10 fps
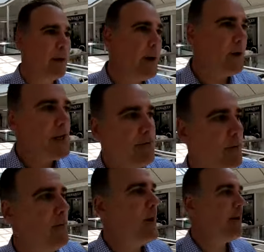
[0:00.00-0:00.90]
They also have a
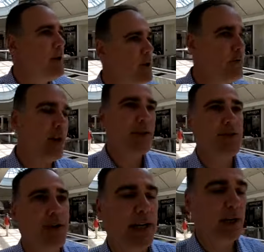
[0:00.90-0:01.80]
very good
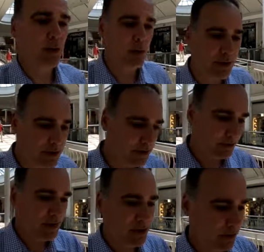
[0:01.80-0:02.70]
restaurant in
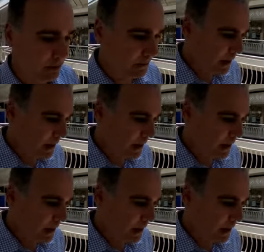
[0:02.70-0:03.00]
Nordstrom's too.